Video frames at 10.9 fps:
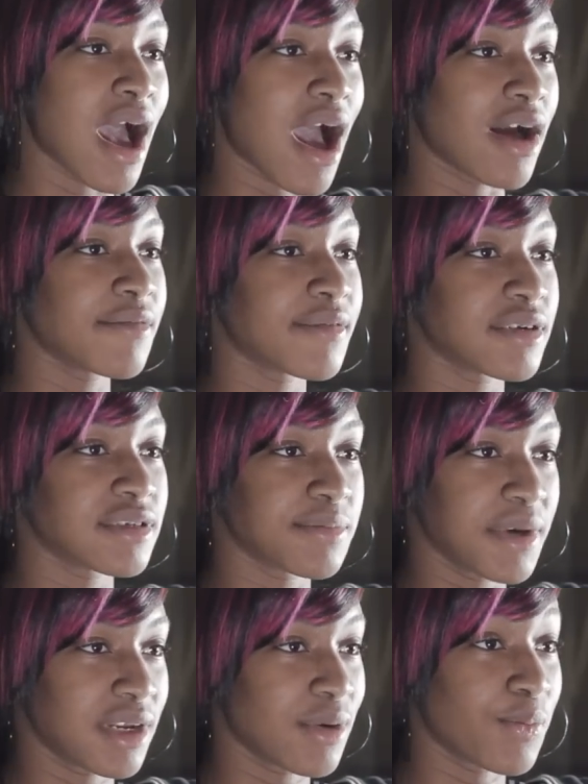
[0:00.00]
I first
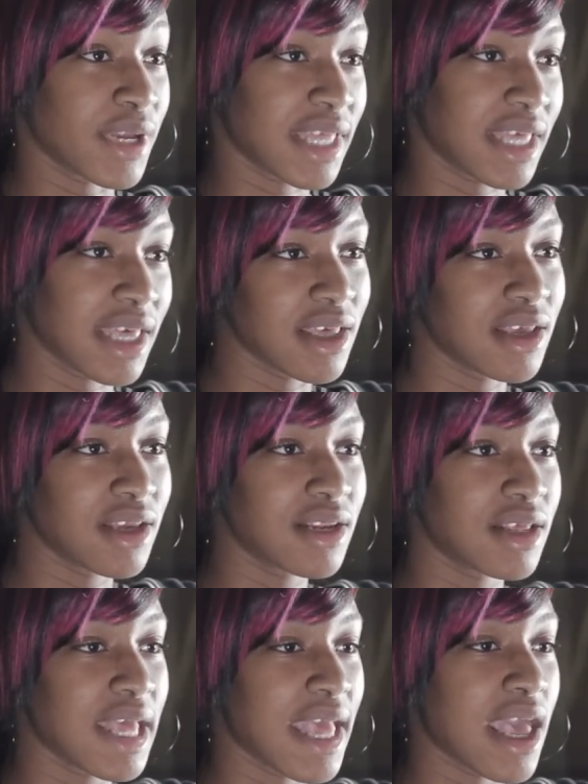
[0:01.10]
met up with Kid,
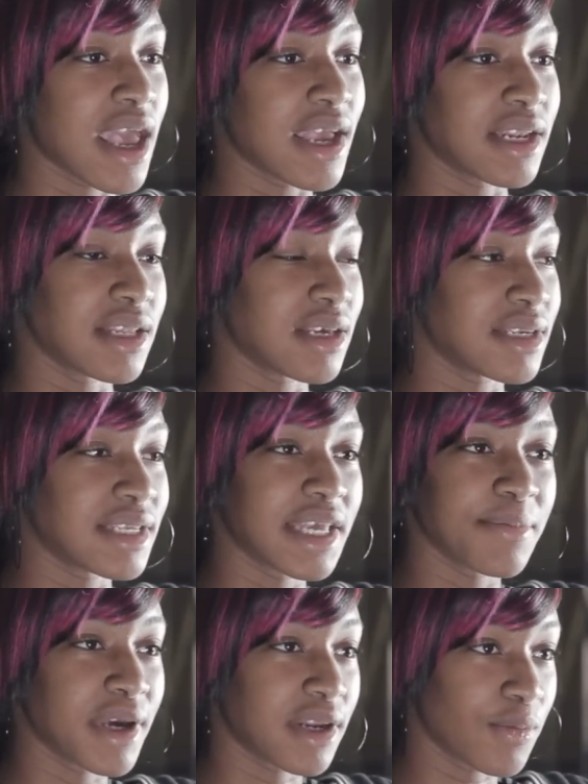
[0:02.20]
and then he
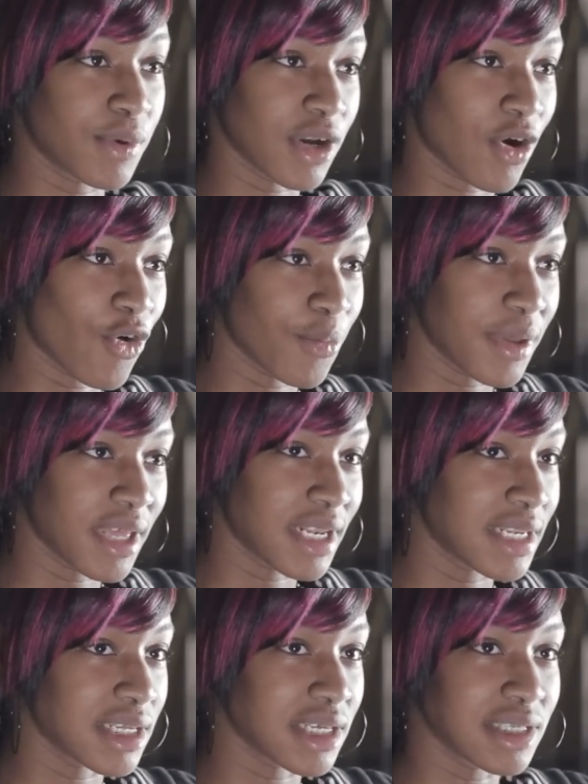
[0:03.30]
met up with
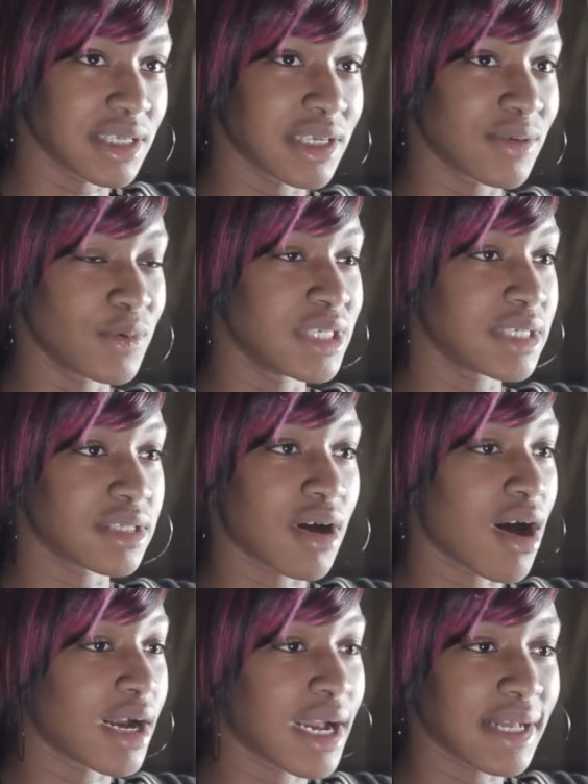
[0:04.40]
Omen, and then we just
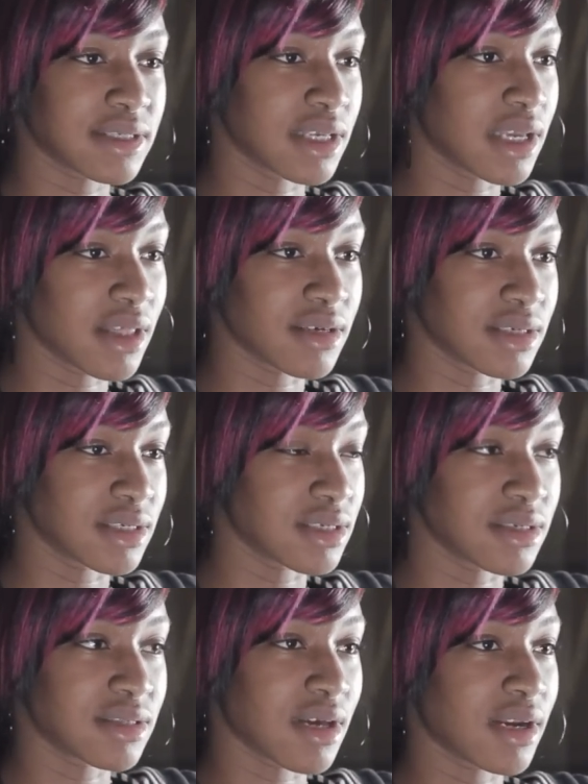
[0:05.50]
all got together and
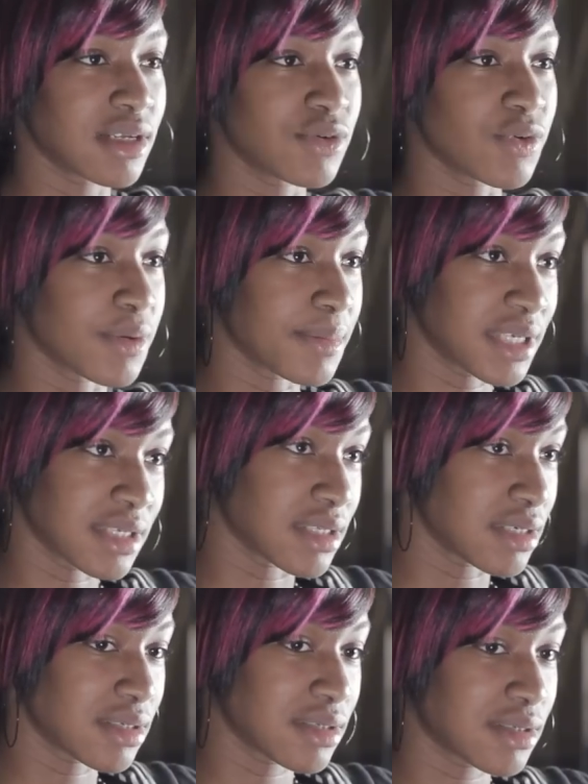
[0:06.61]
just started doing business.